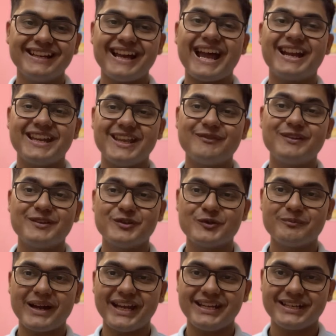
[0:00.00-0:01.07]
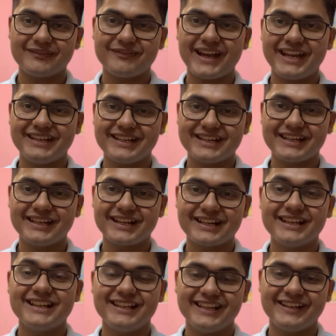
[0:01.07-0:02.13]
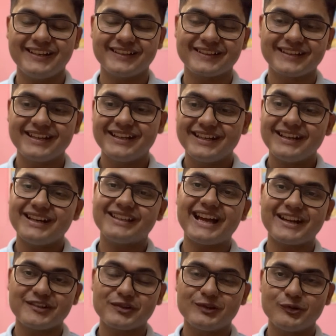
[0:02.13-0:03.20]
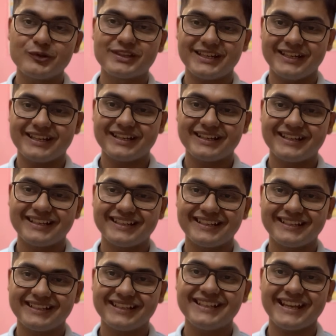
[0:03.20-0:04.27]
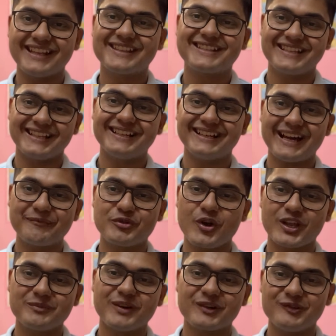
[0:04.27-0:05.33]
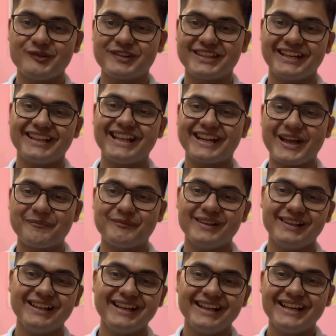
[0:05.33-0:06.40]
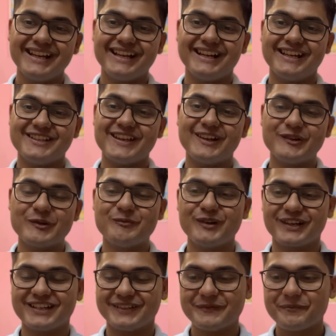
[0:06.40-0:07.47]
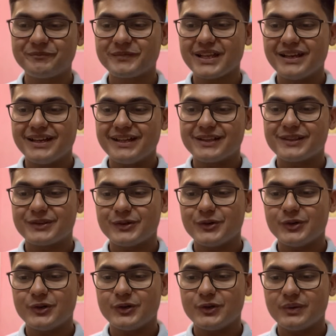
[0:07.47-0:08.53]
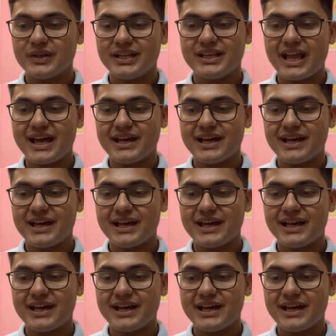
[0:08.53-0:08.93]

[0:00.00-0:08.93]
and even you might find it a little hilarious, and that is Lucent. Yes, I'm talking about Lucent, that humble yellow book. So it